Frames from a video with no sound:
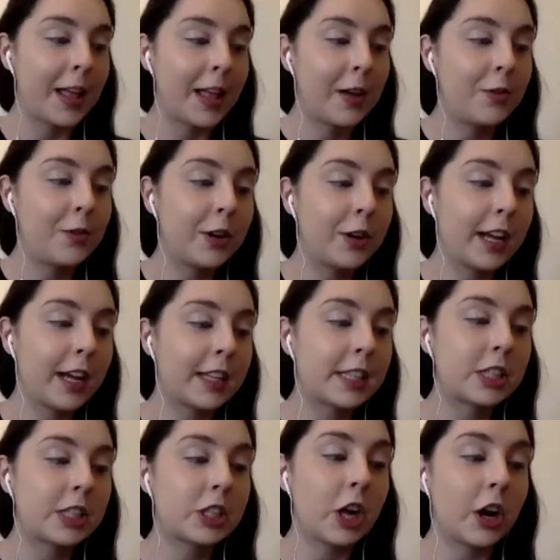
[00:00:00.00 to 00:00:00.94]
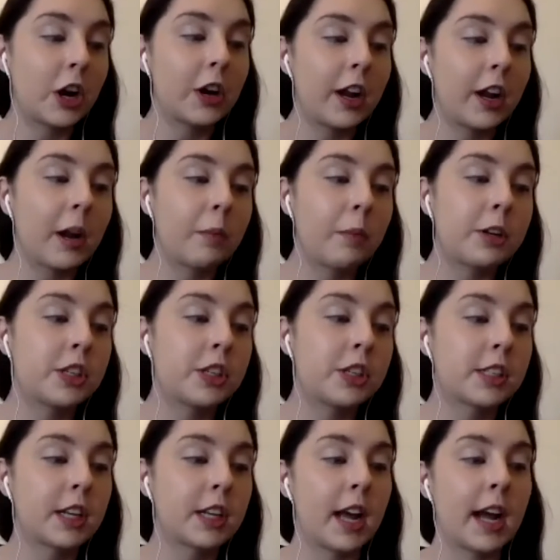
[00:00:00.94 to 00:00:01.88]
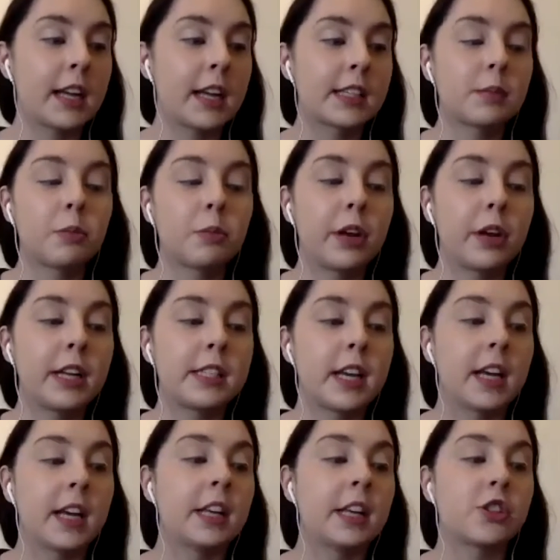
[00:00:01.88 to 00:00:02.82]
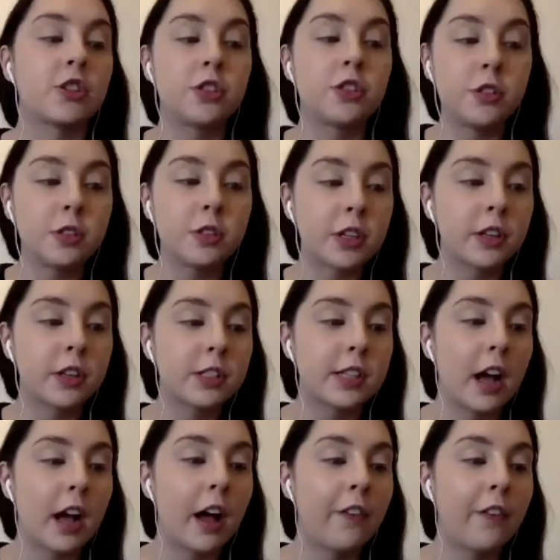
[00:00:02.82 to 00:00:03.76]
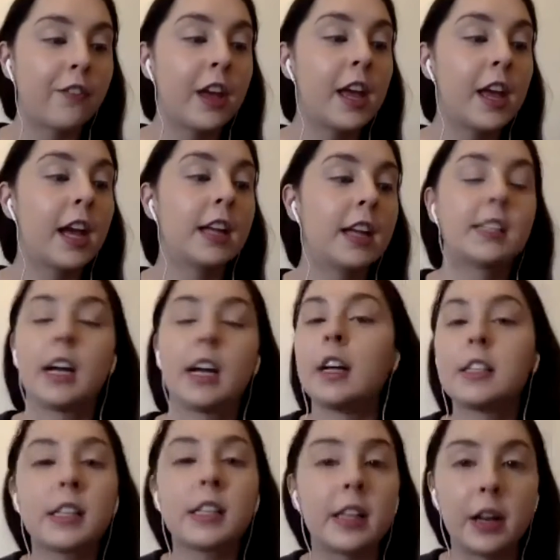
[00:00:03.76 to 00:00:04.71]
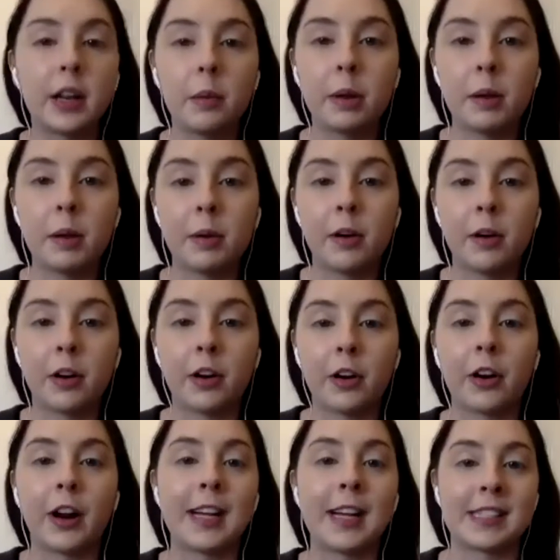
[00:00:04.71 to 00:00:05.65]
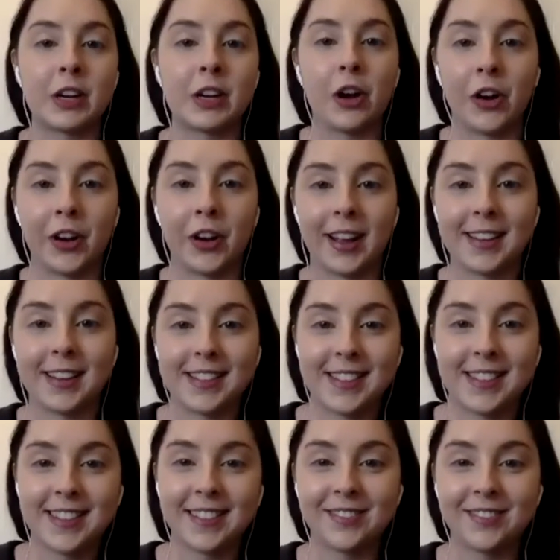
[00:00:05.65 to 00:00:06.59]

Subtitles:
we'll get started, and we're just going to ask Maria to introduce herself and tell us a little bit about her as an artist.